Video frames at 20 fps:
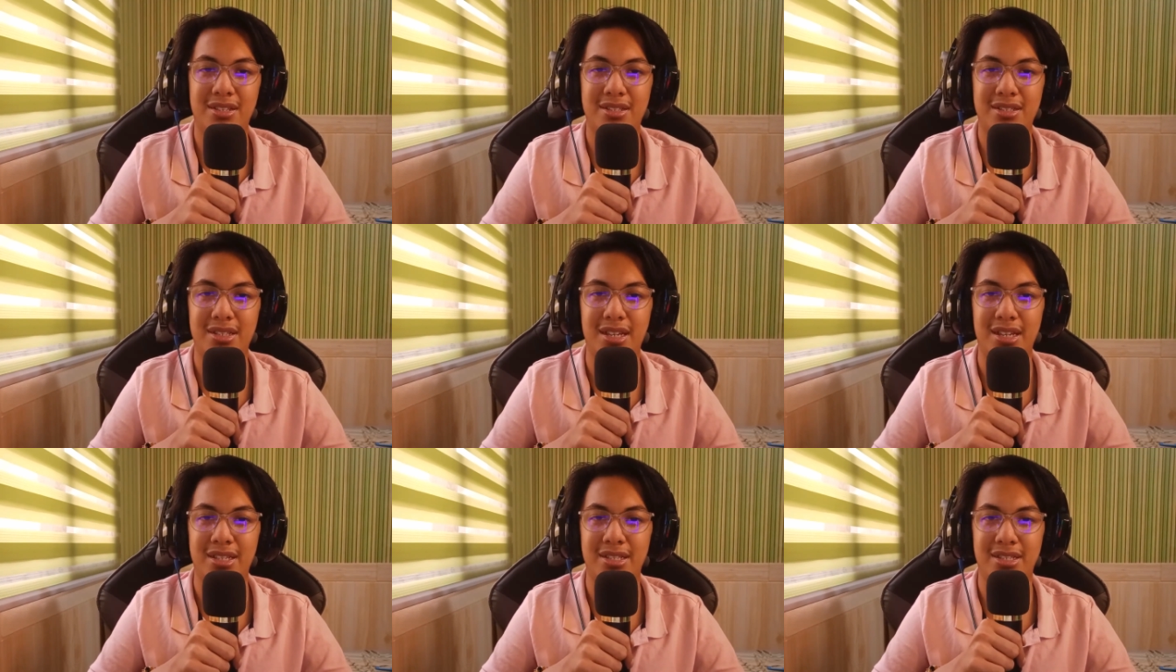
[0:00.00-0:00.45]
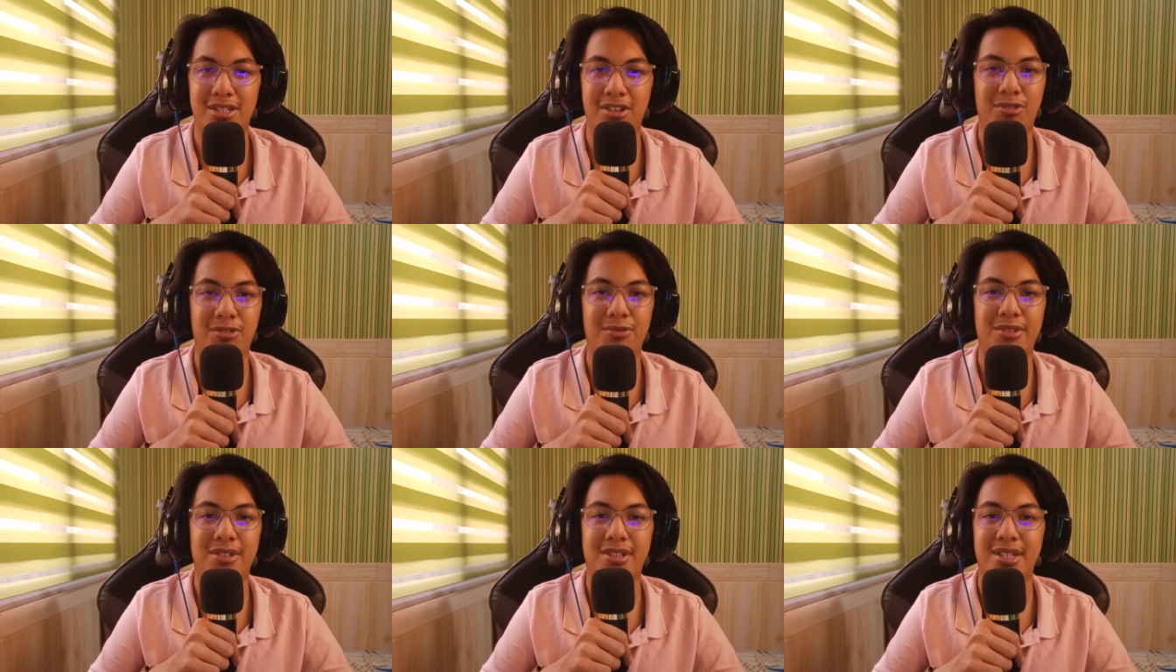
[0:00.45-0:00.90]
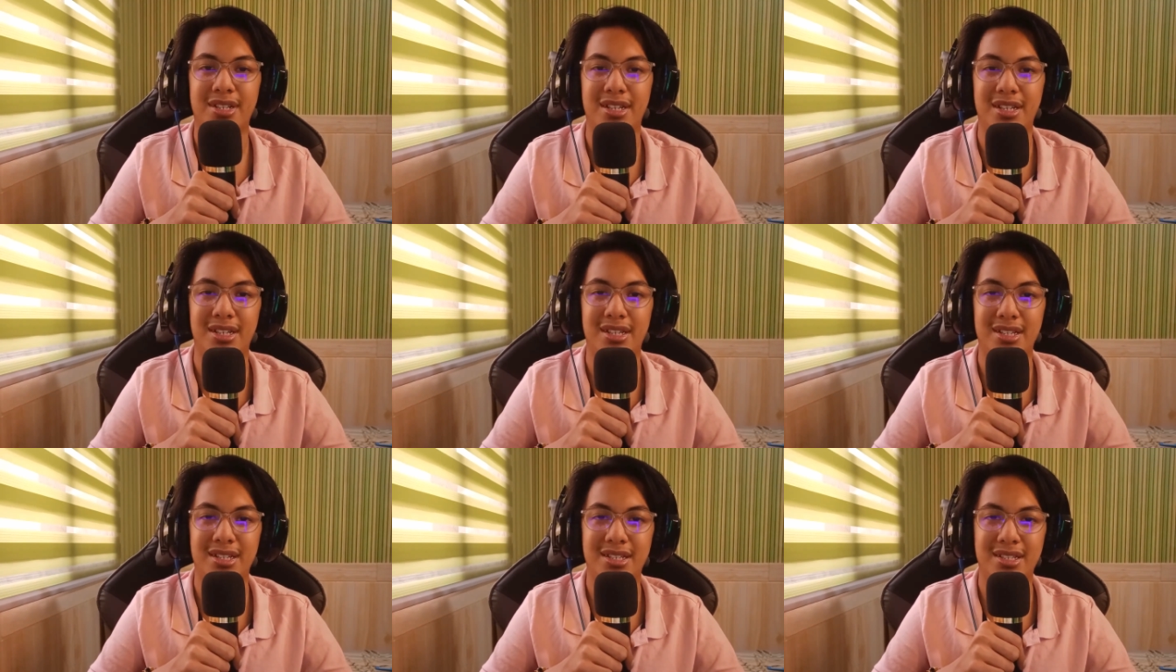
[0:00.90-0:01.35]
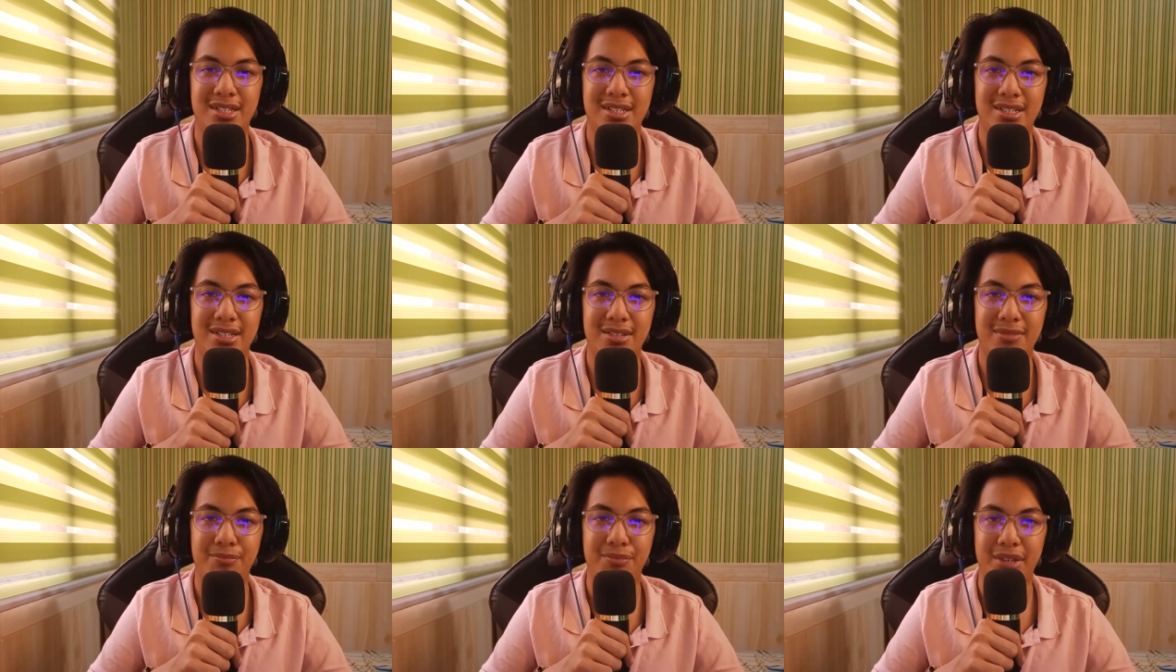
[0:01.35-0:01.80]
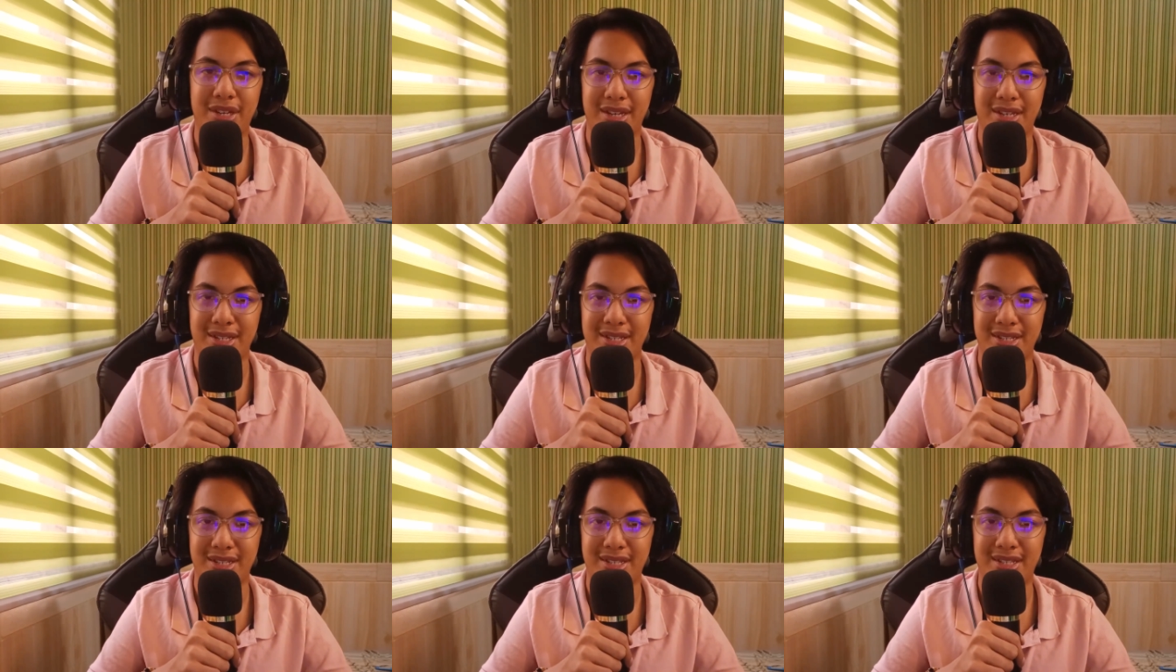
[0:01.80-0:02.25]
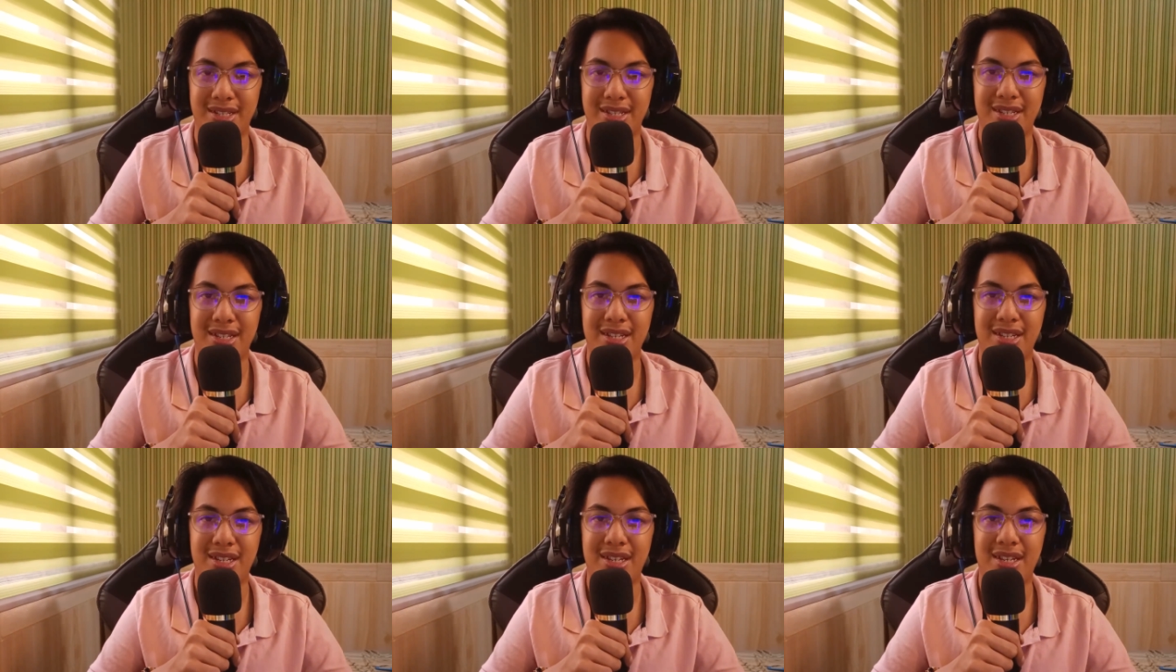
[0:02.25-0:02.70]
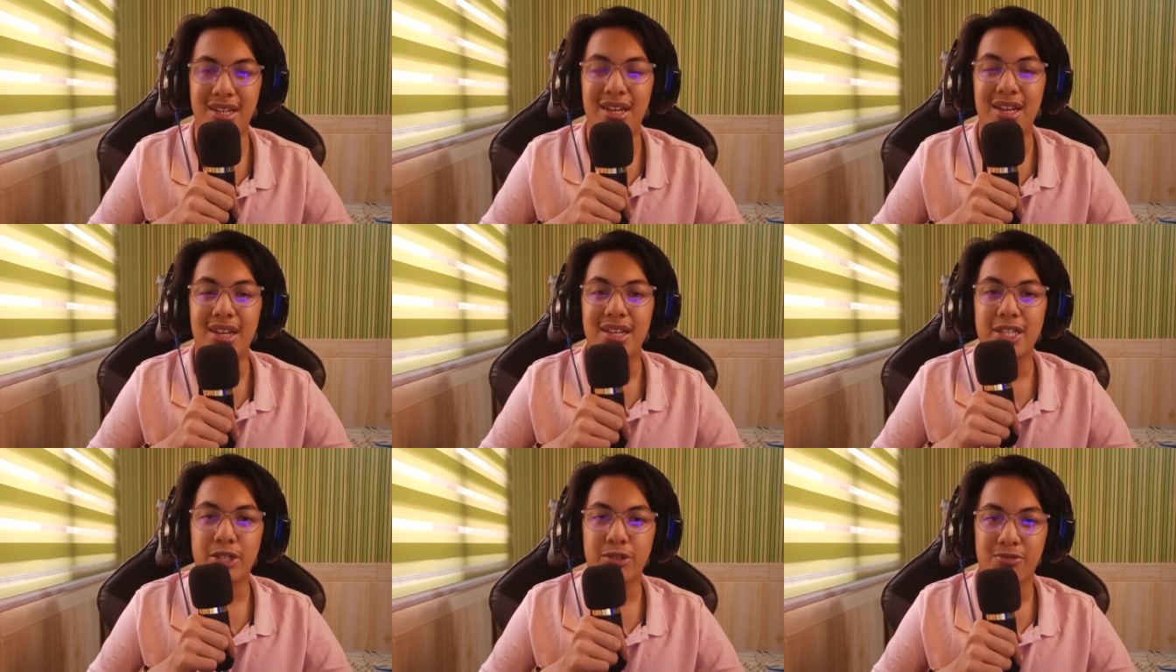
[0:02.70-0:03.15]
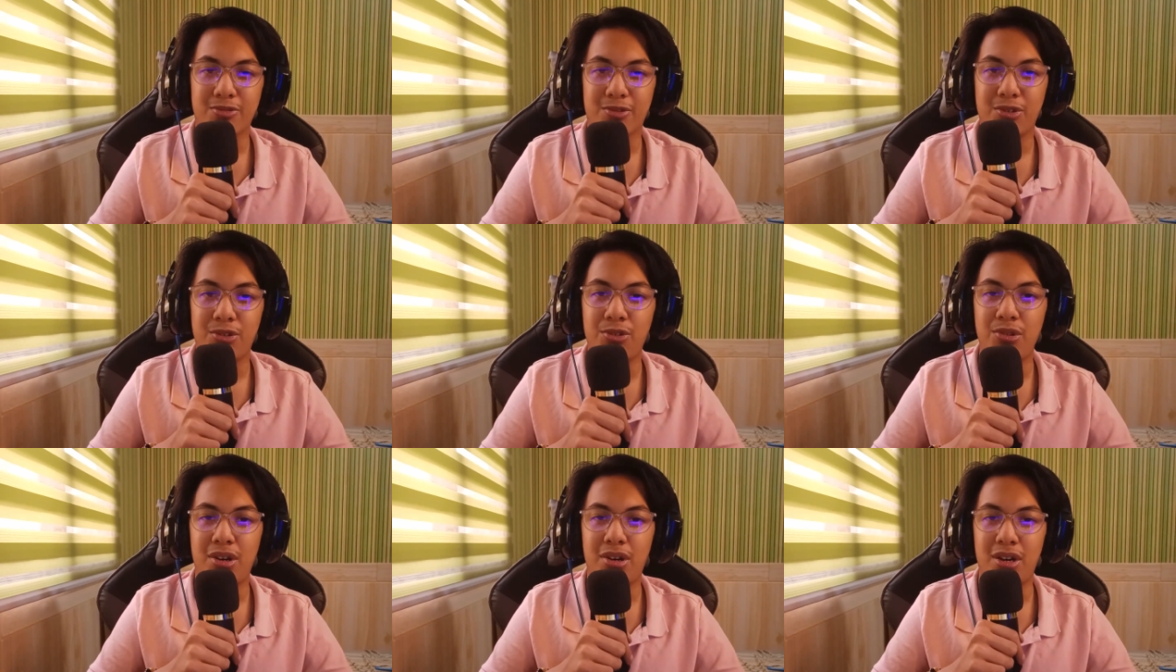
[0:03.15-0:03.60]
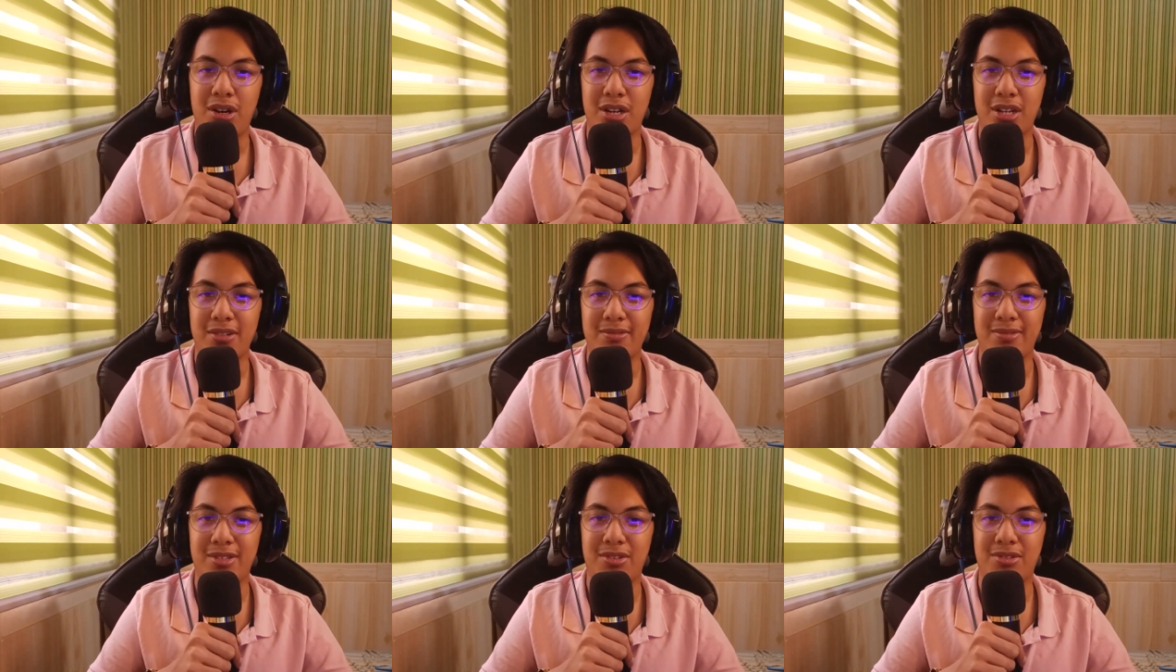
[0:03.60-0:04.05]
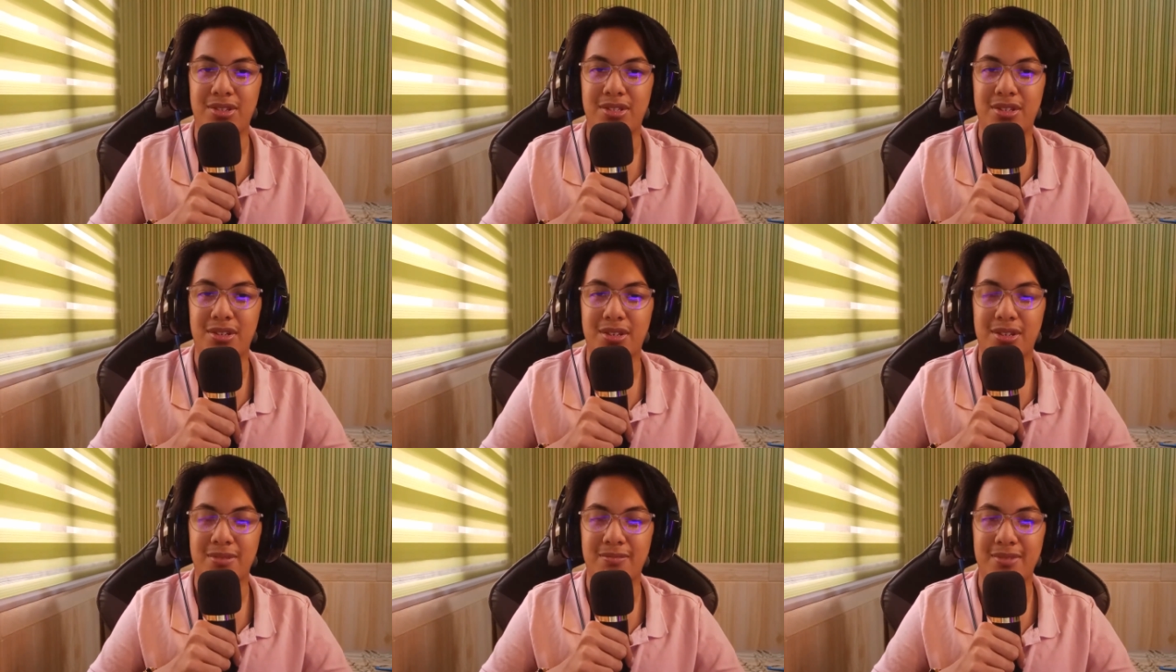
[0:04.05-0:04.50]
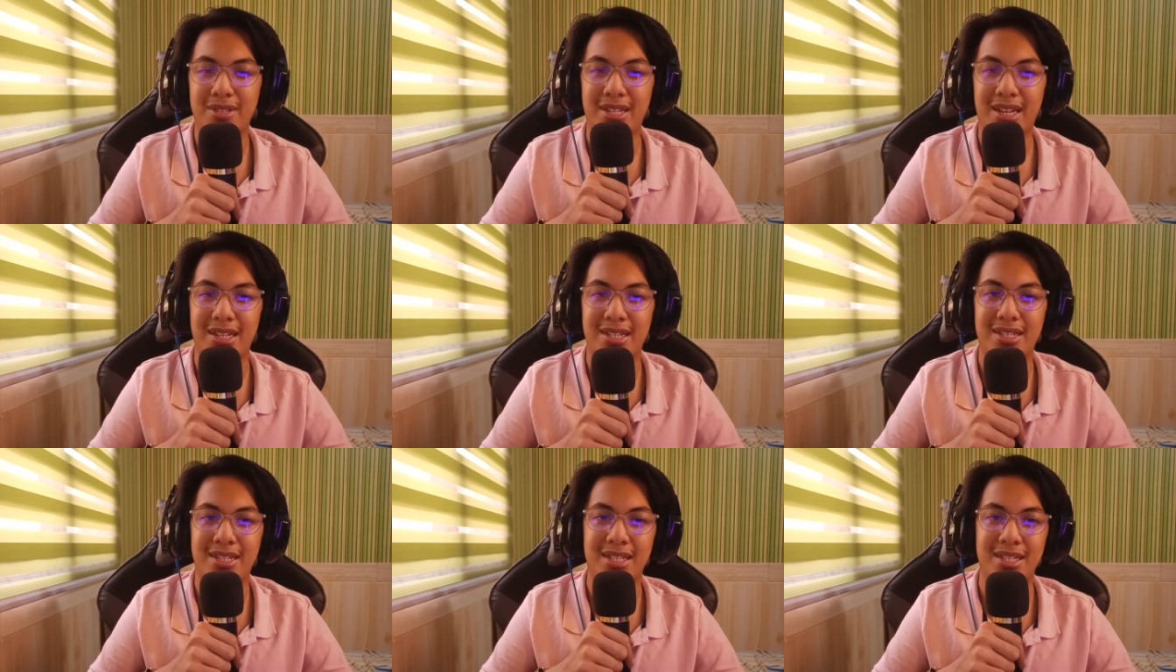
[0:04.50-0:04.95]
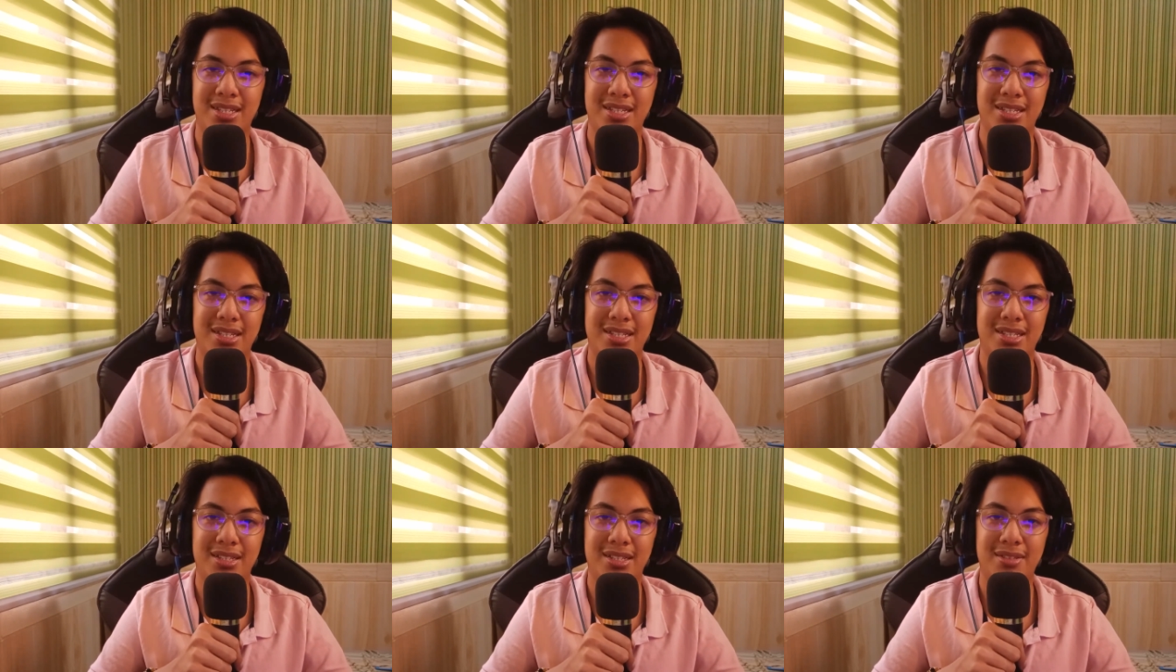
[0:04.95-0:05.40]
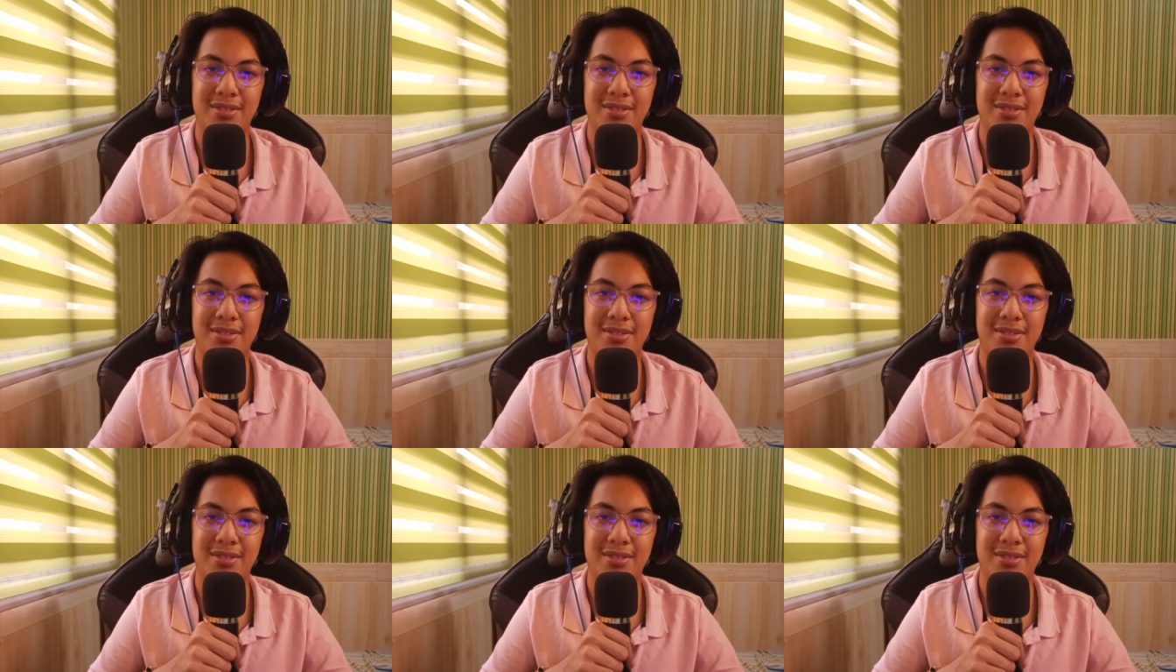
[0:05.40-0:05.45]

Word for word: then don't worry because through all of those circumstances,